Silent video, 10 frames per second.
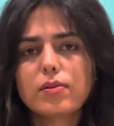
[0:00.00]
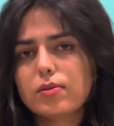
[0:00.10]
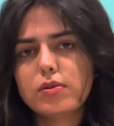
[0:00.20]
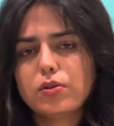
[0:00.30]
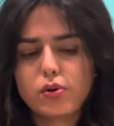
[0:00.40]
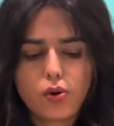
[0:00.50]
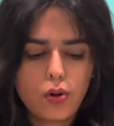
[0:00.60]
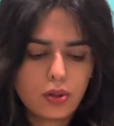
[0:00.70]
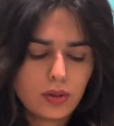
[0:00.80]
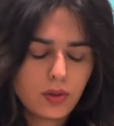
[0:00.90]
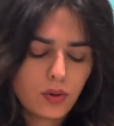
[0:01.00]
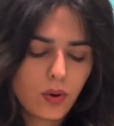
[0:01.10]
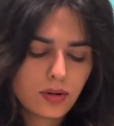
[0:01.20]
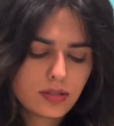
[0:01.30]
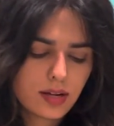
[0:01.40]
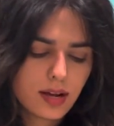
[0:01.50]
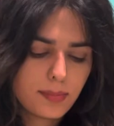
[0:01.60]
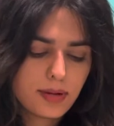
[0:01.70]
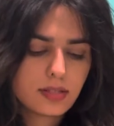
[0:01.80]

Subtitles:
you're not the kind of person